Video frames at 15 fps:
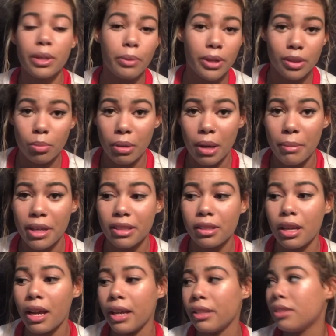wasn't by my
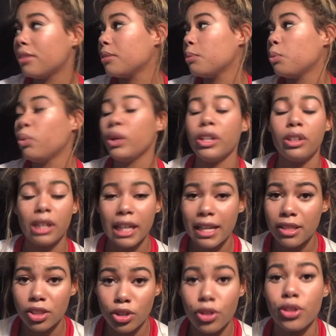side. Some
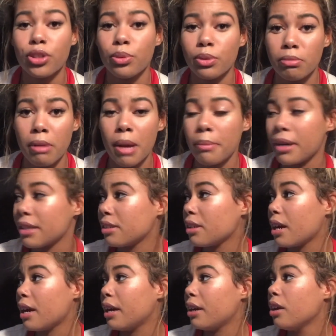weird-ass nurse was by my
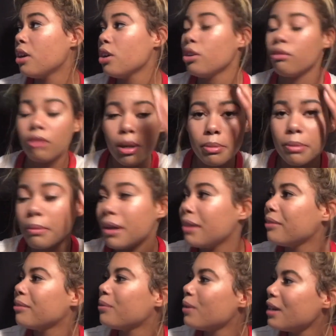side, rubbing my...
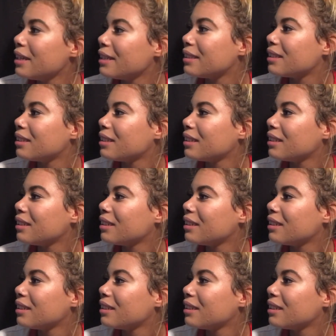What?